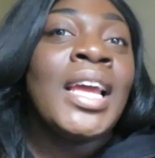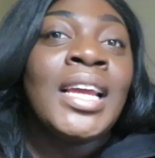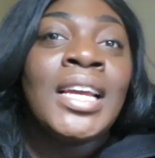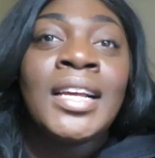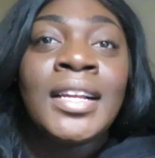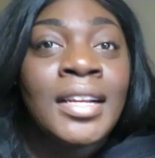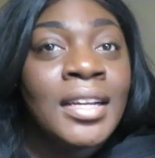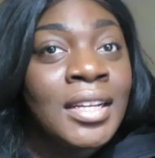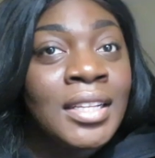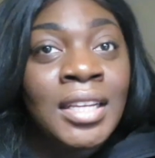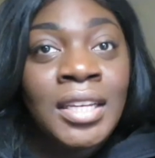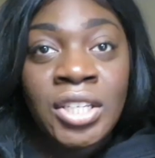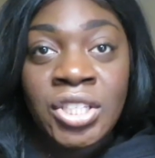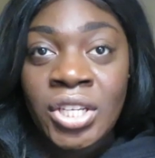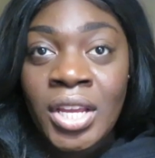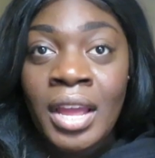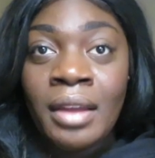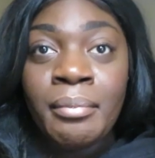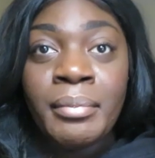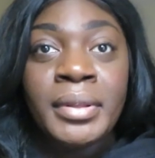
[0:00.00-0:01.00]
like a
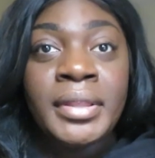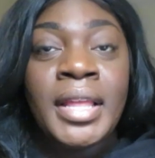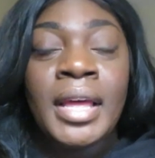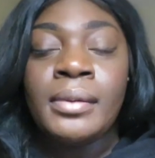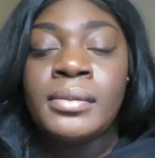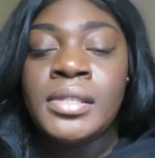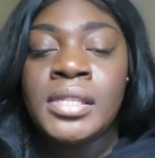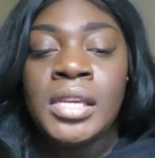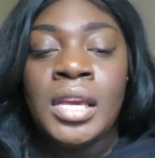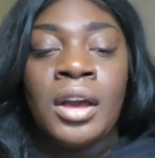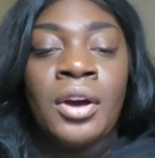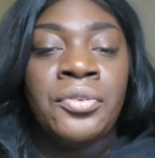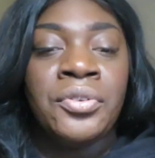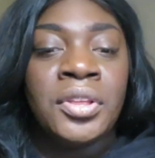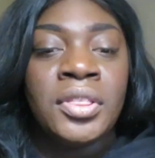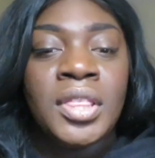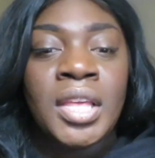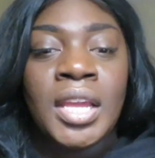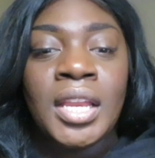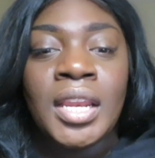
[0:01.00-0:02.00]
cliche, but that was the
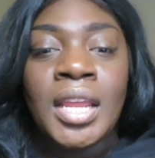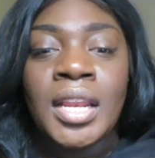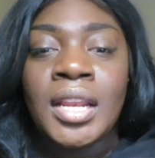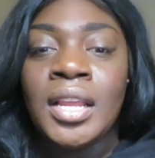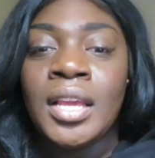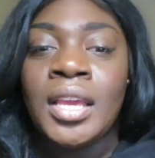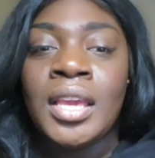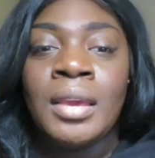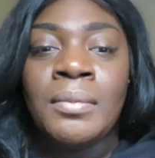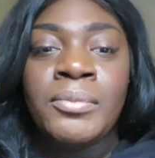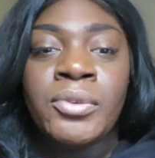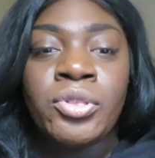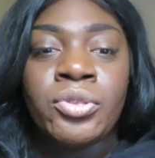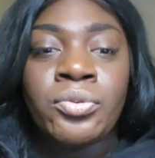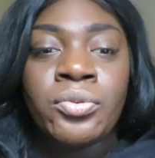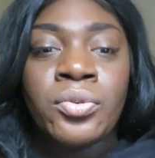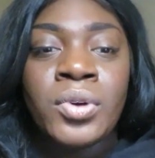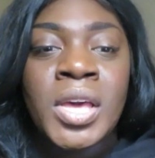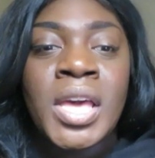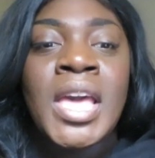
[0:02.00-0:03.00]
only thing that could get me
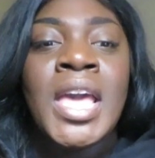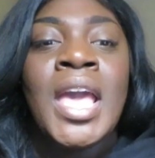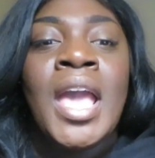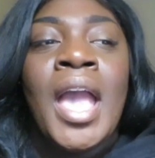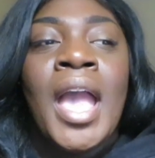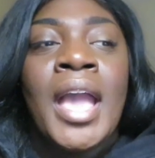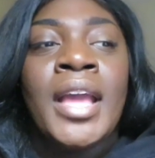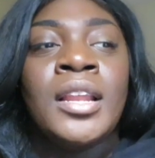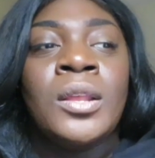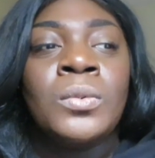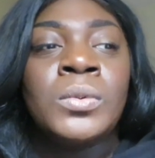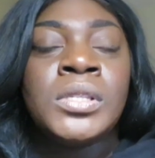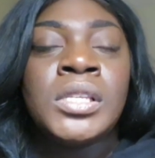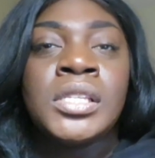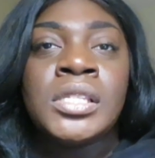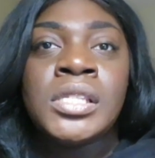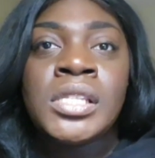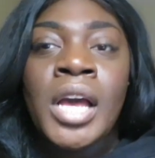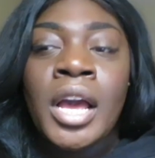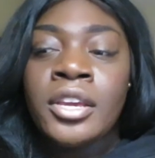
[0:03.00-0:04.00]
through it. And it was
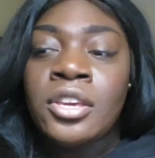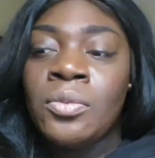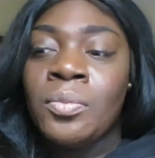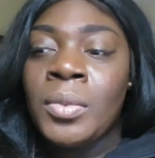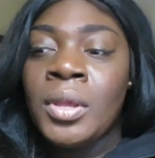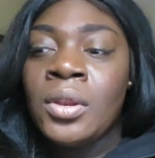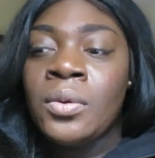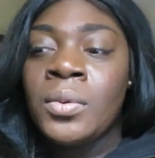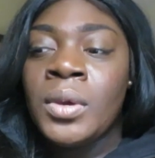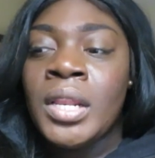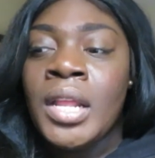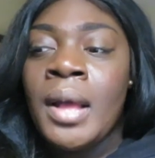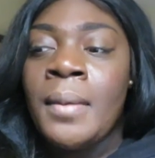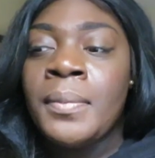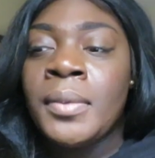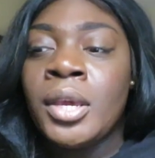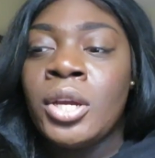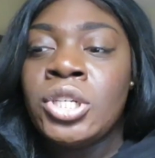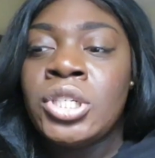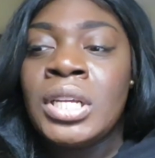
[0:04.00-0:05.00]
this documentary
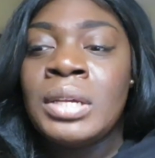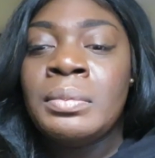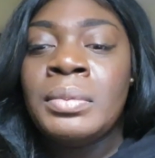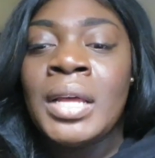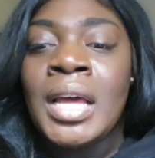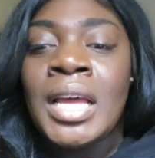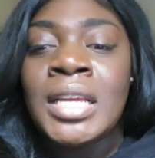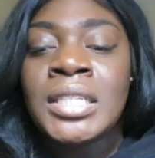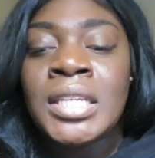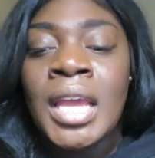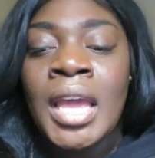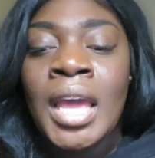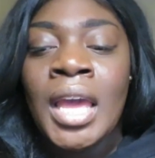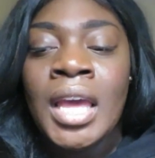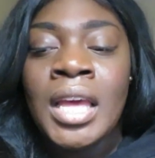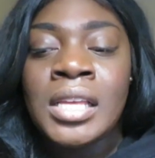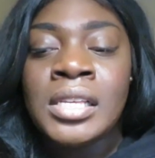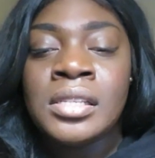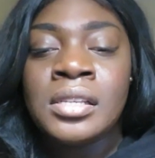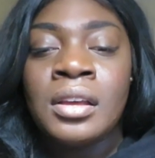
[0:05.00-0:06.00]
that Mary J. Blige
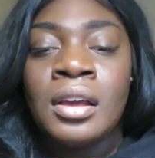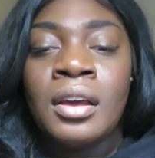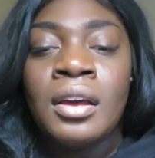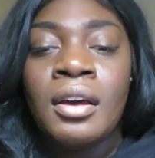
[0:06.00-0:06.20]
has,